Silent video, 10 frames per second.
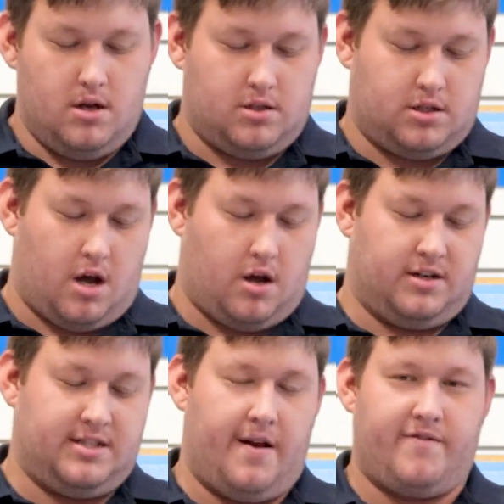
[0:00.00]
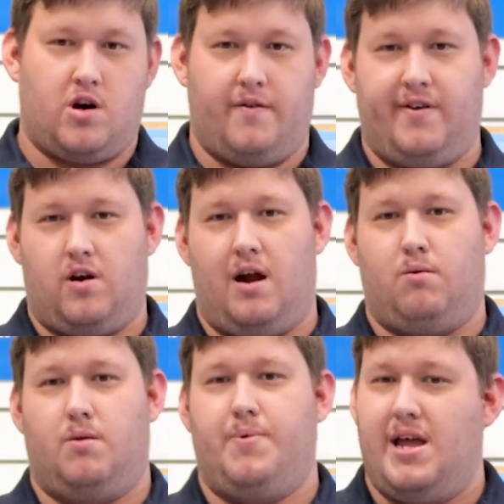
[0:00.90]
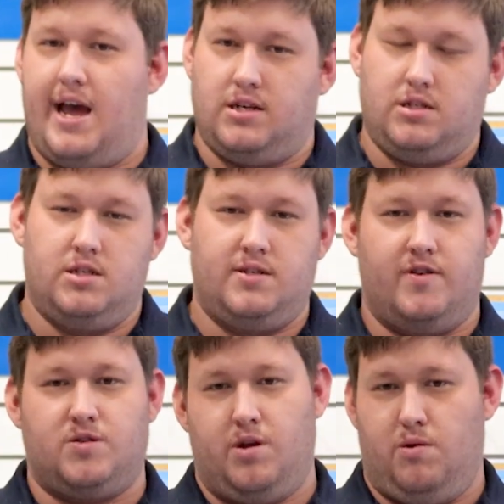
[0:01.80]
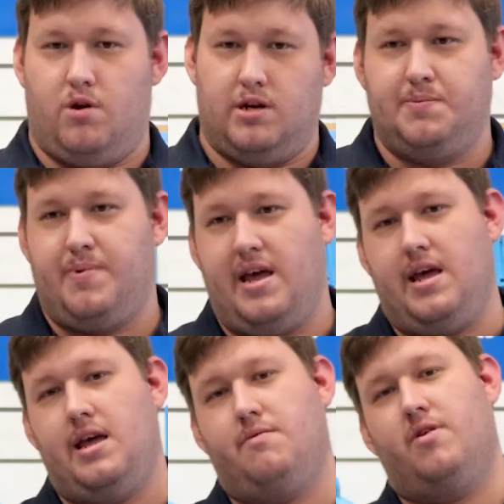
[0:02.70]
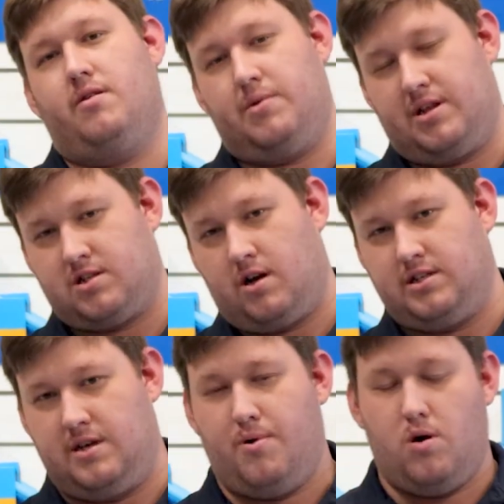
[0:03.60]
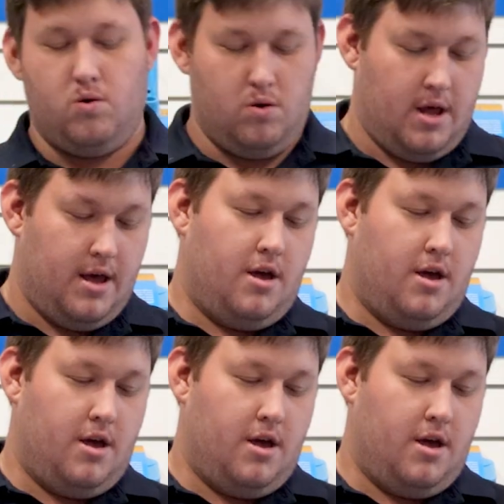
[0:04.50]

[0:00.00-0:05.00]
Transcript: So instead of trying to figure out what the pH is versus what you want it to be with the size of your pool,